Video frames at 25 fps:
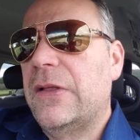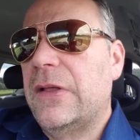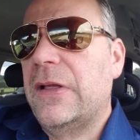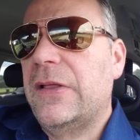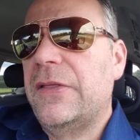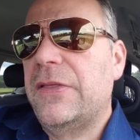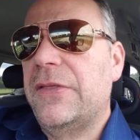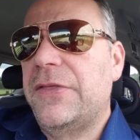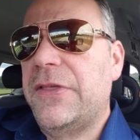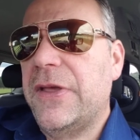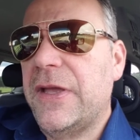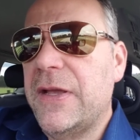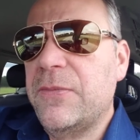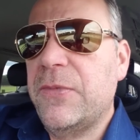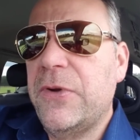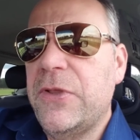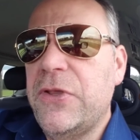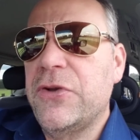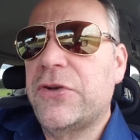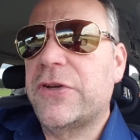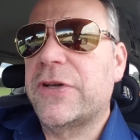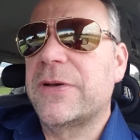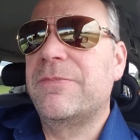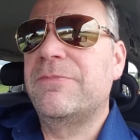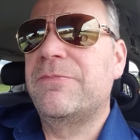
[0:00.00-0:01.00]
Then when
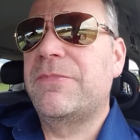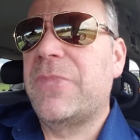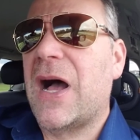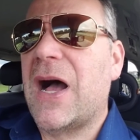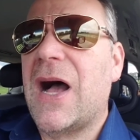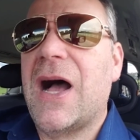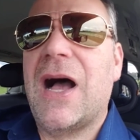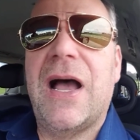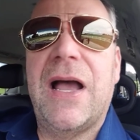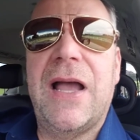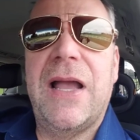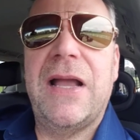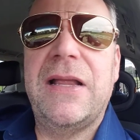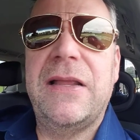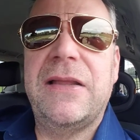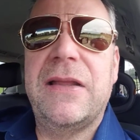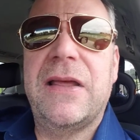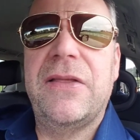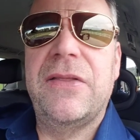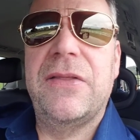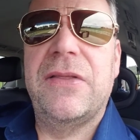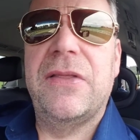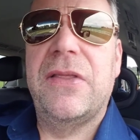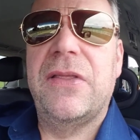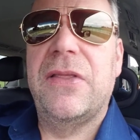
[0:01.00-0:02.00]
you combine
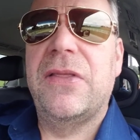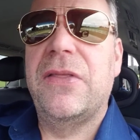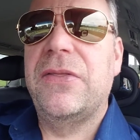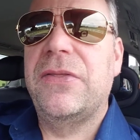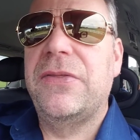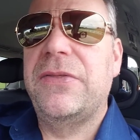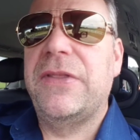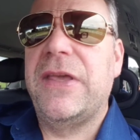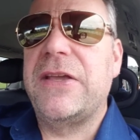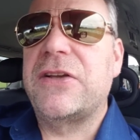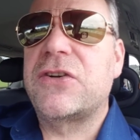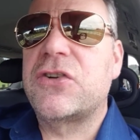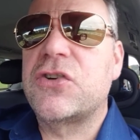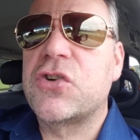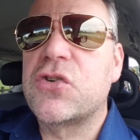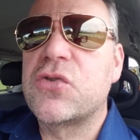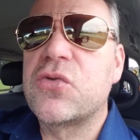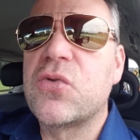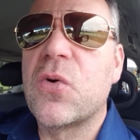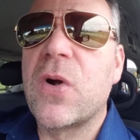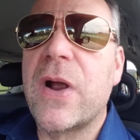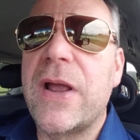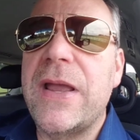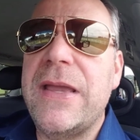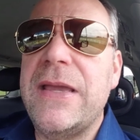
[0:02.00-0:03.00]
the
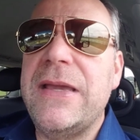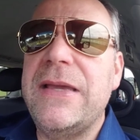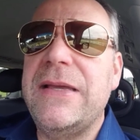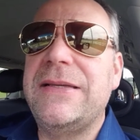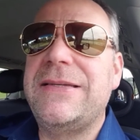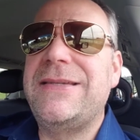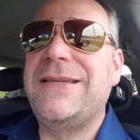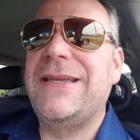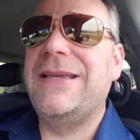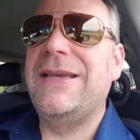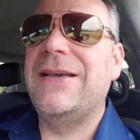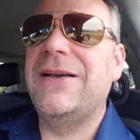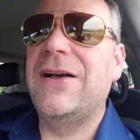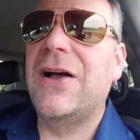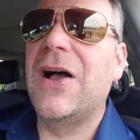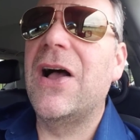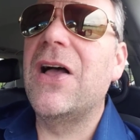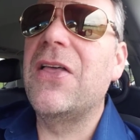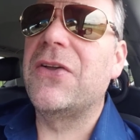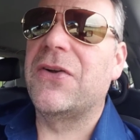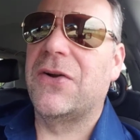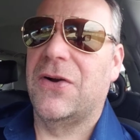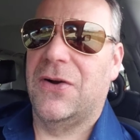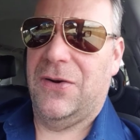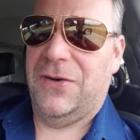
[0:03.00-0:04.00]
crazy
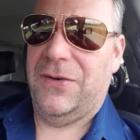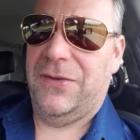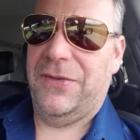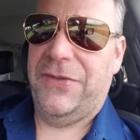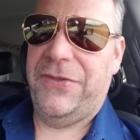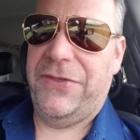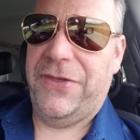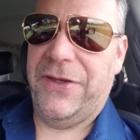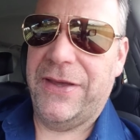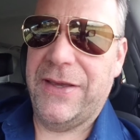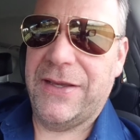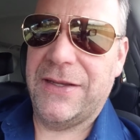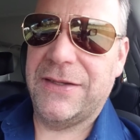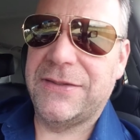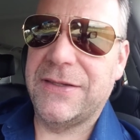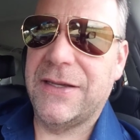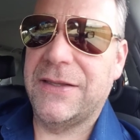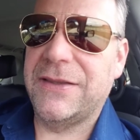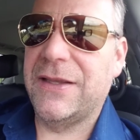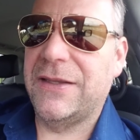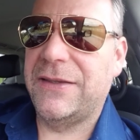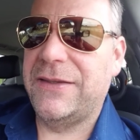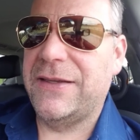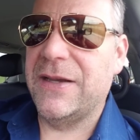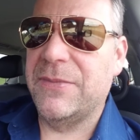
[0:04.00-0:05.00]
other things that
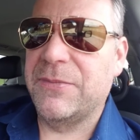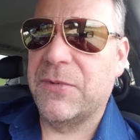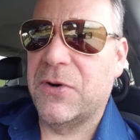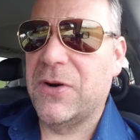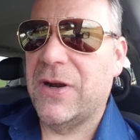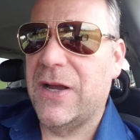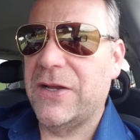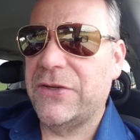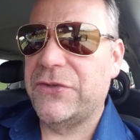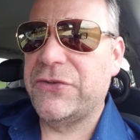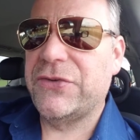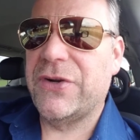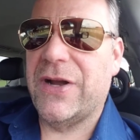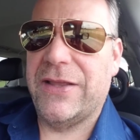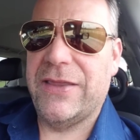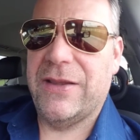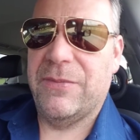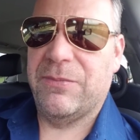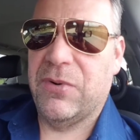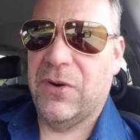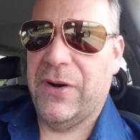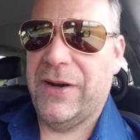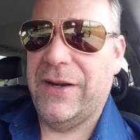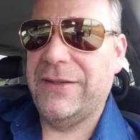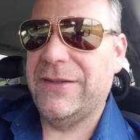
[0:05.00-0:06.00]
the Democrats tried to
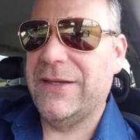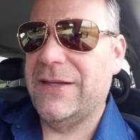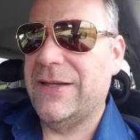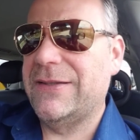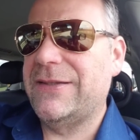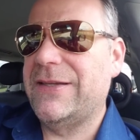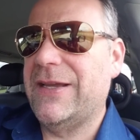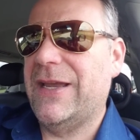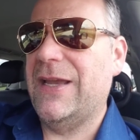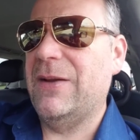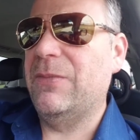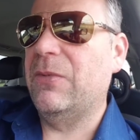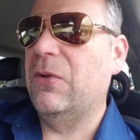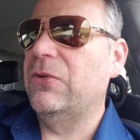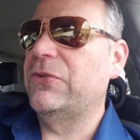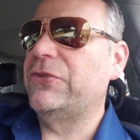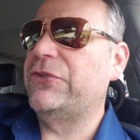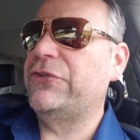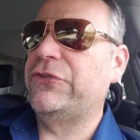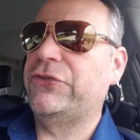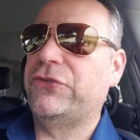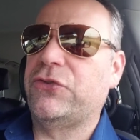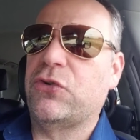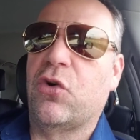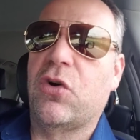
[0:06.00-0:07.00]
bring to the table,
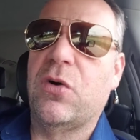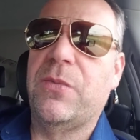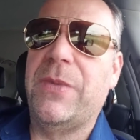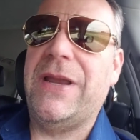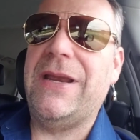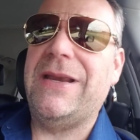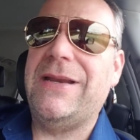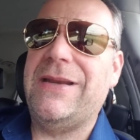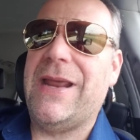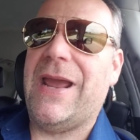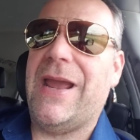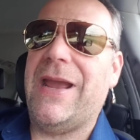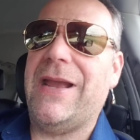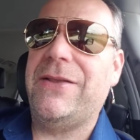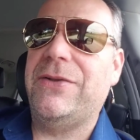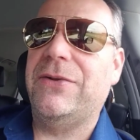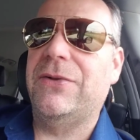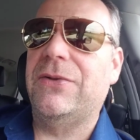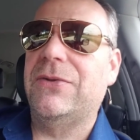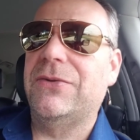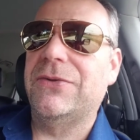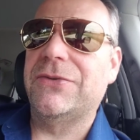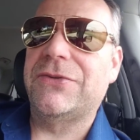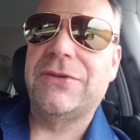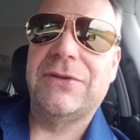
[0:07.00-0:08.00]
Stormy
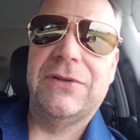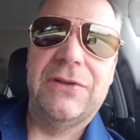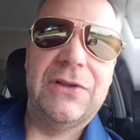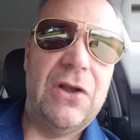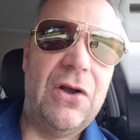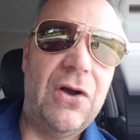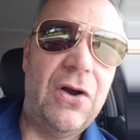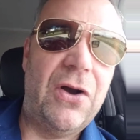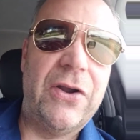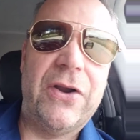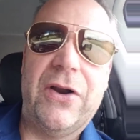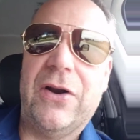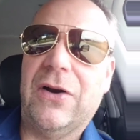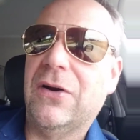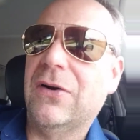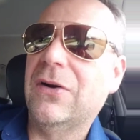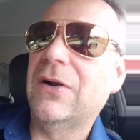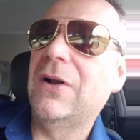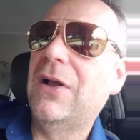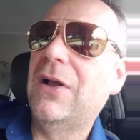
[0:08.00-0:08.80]
Daniels' lawyer